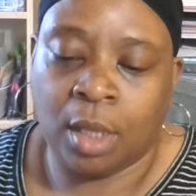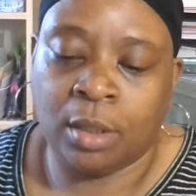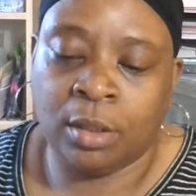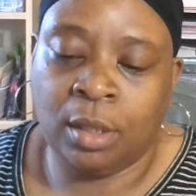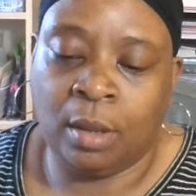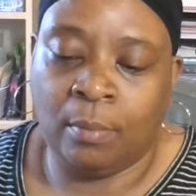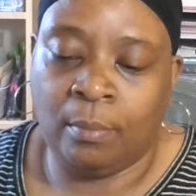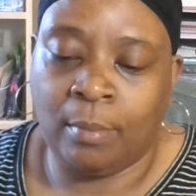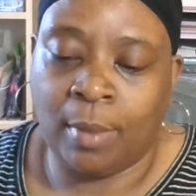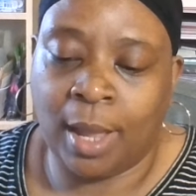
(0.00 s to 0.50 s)

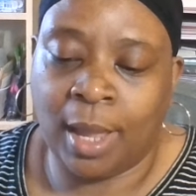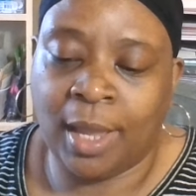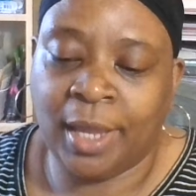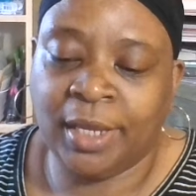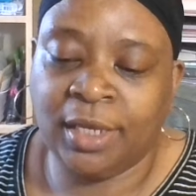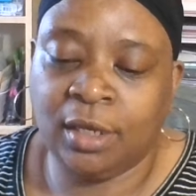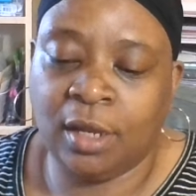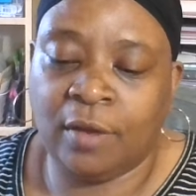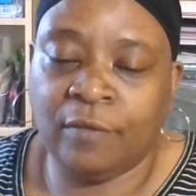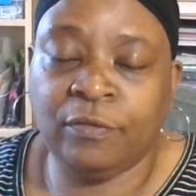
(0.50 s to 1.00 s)
The
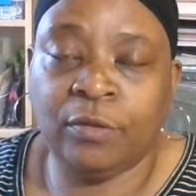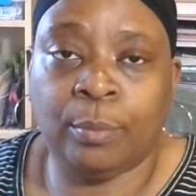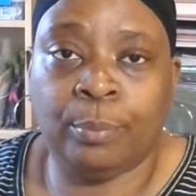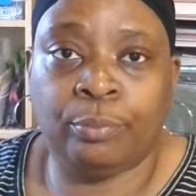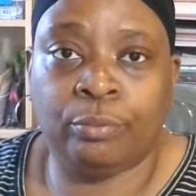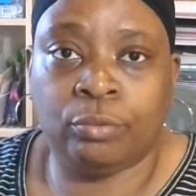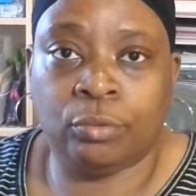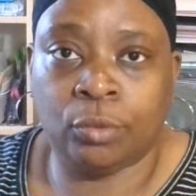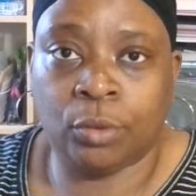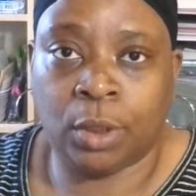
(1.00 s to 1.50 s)
mind of the
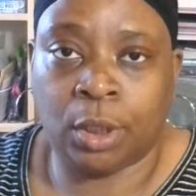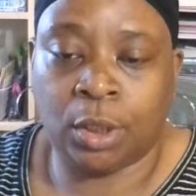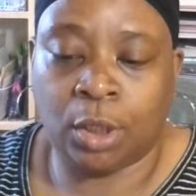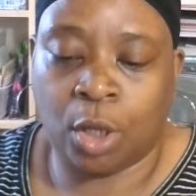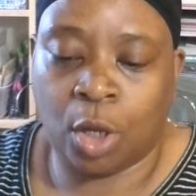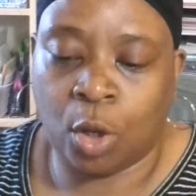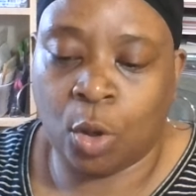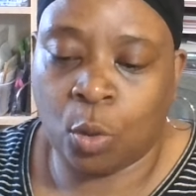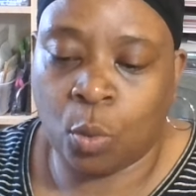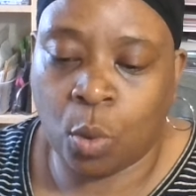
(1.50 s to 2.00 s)
prudent
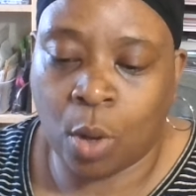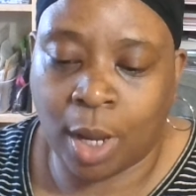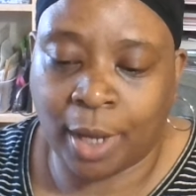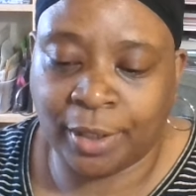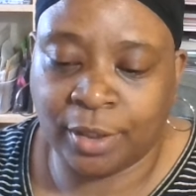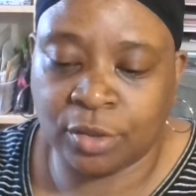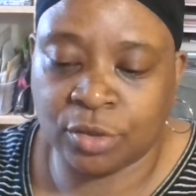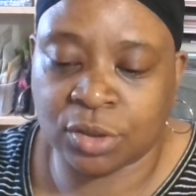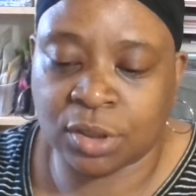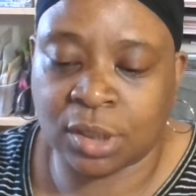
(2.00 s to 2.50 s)

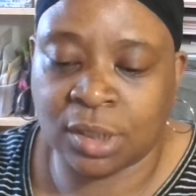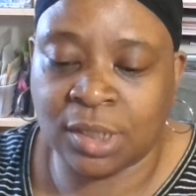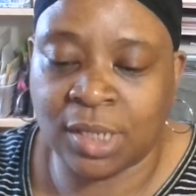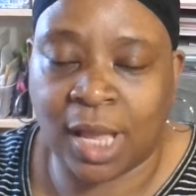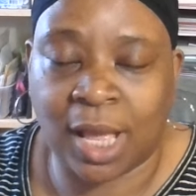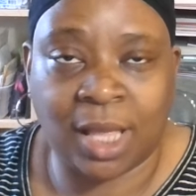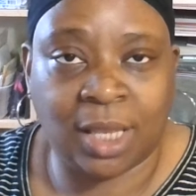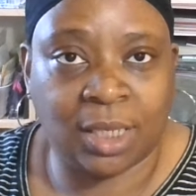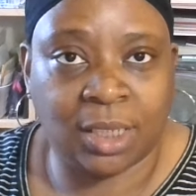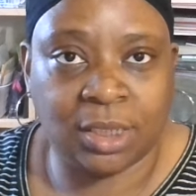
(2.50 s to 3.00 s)
acquires
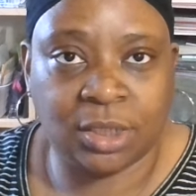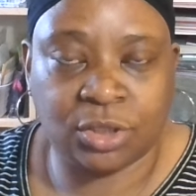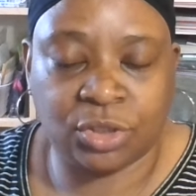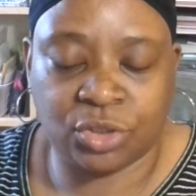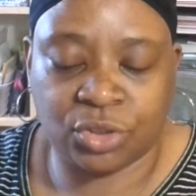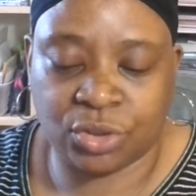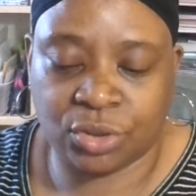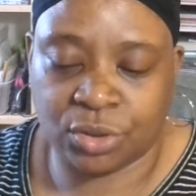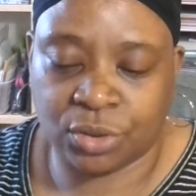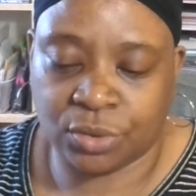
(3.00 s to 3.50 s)

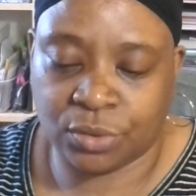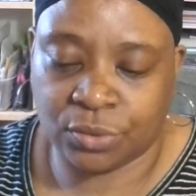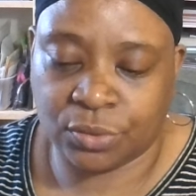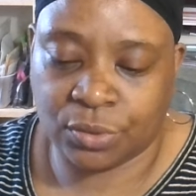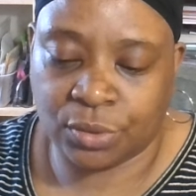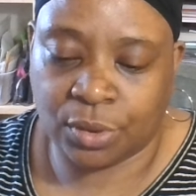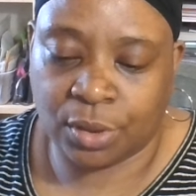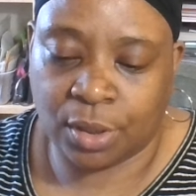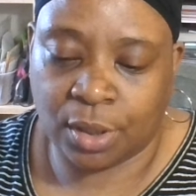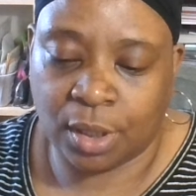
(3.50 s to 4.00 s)
knowledge,
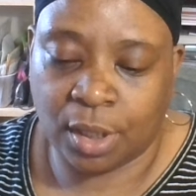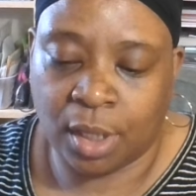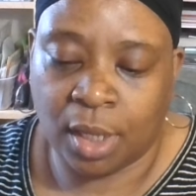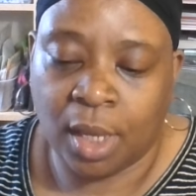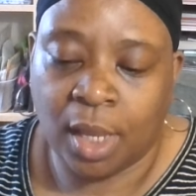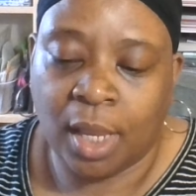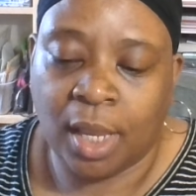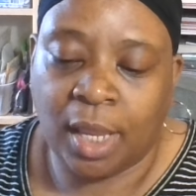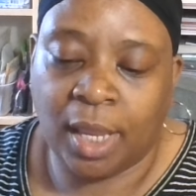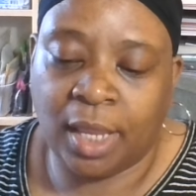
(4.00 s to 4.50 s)

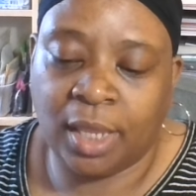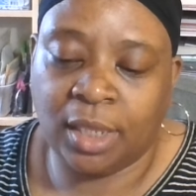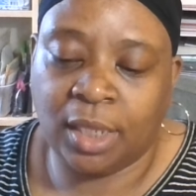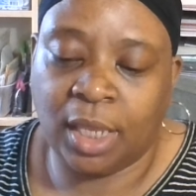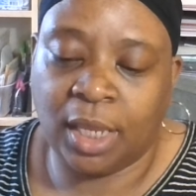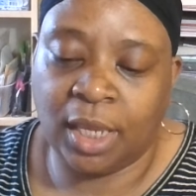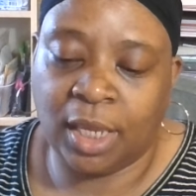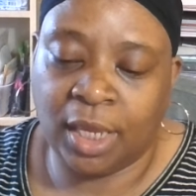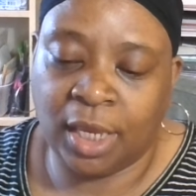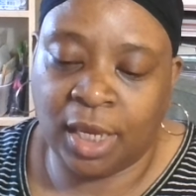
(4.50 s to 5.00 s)
and
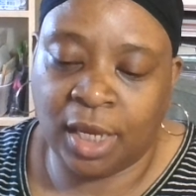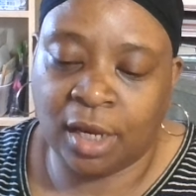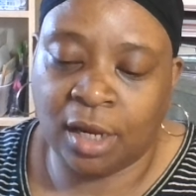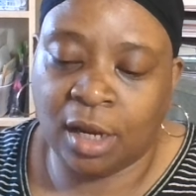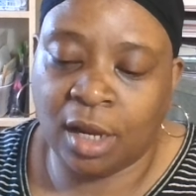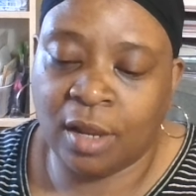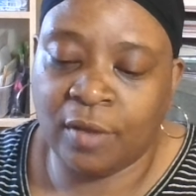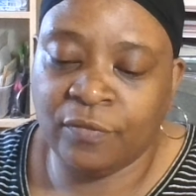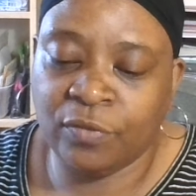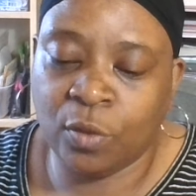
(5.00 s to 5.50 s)
the ear
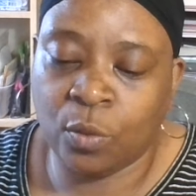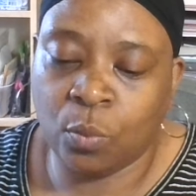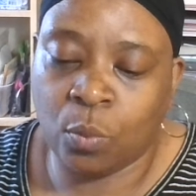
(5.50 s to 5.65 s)
of the